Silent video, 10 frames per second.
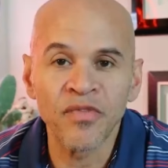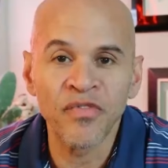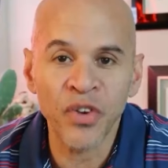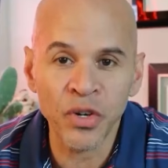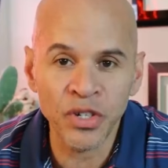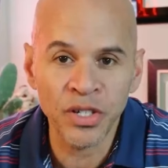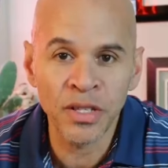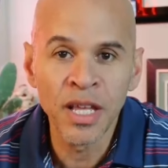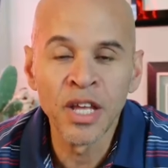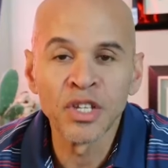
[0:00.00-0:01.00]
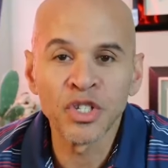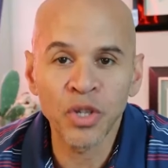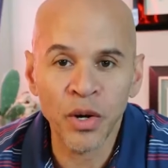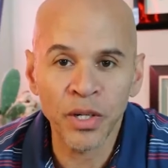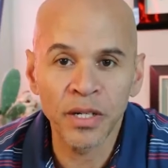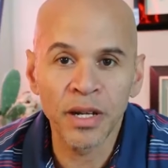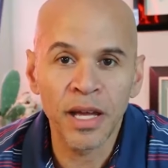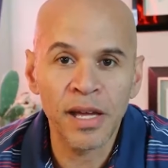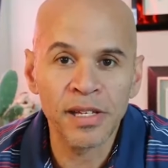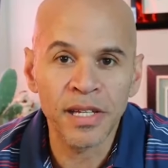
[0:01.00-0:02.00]
first started
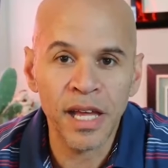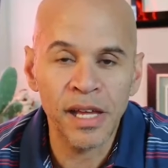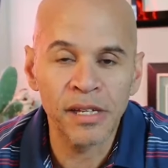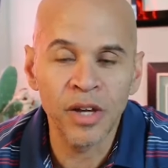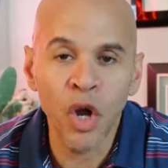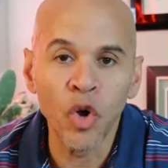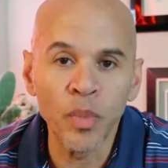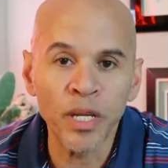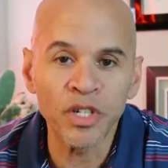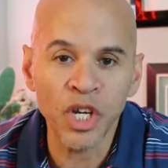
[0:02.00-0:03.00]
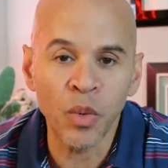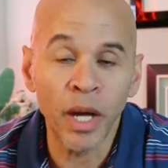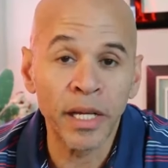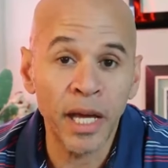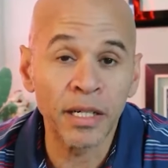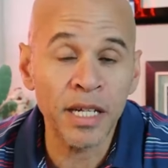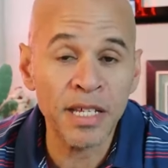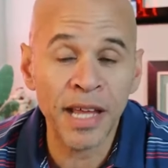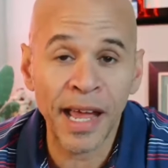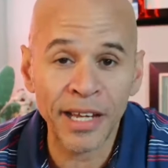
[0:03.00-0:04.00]
as an OBGYN, and
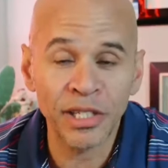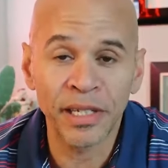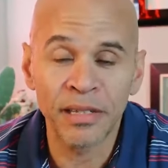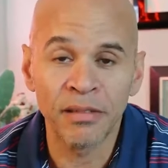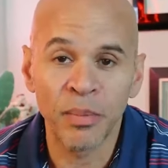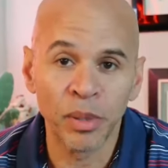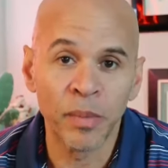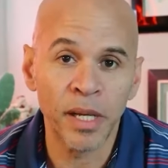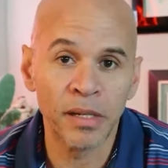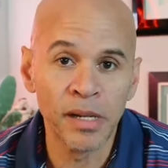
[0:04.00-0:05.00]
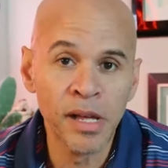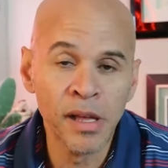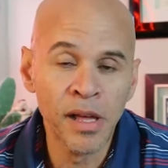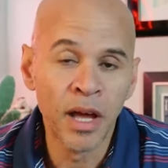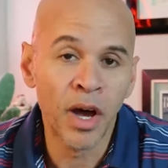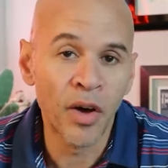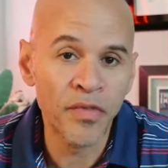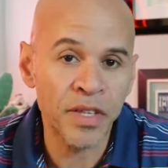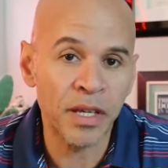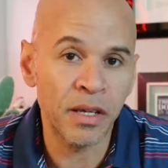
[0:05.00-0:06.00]
he's actually a diplomat
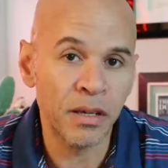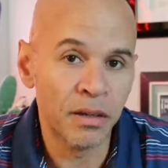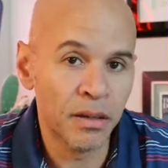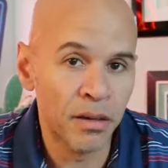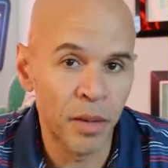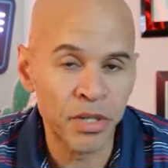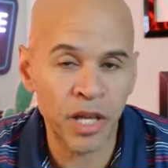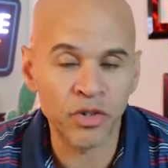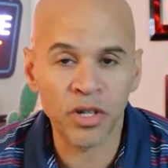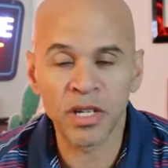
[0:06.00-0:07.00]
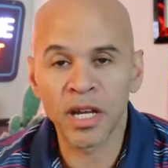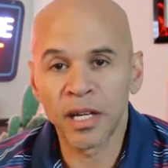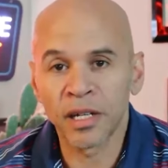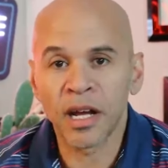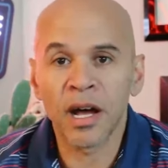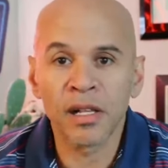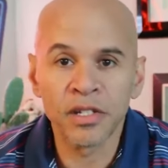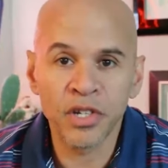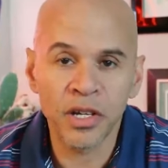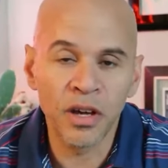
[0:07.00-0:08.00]
of the obstetrics and
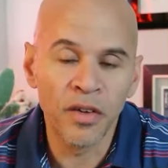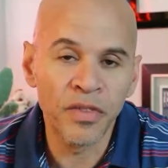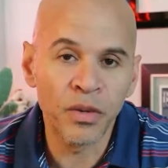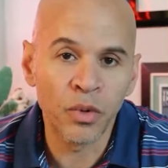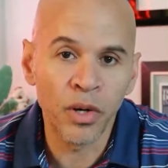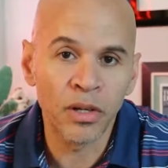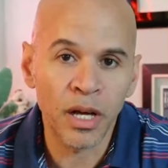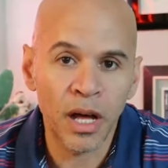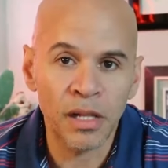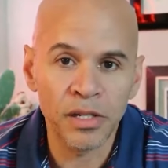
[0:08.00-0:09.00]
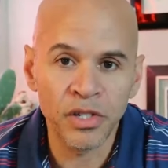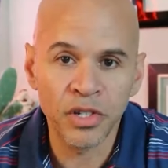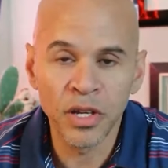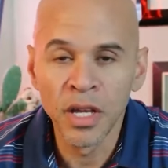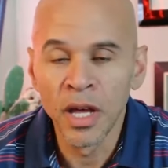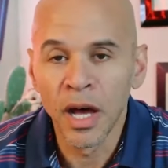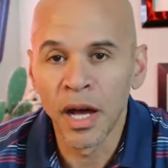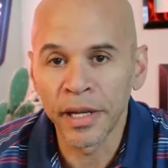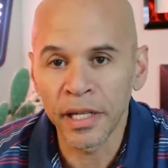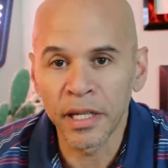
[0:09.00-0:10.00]
gynecology of the Royal College
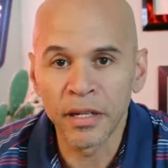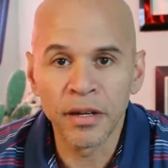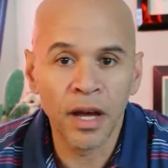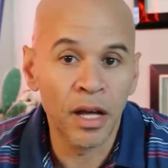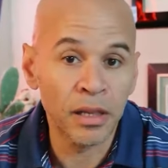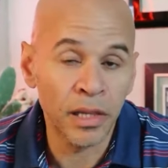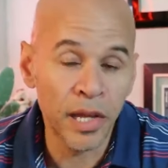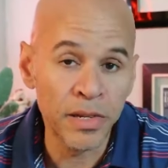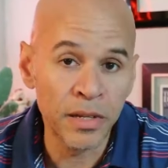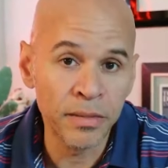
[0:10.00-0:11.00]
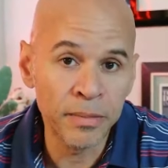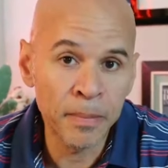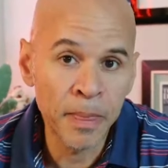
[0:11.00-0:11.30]
in London.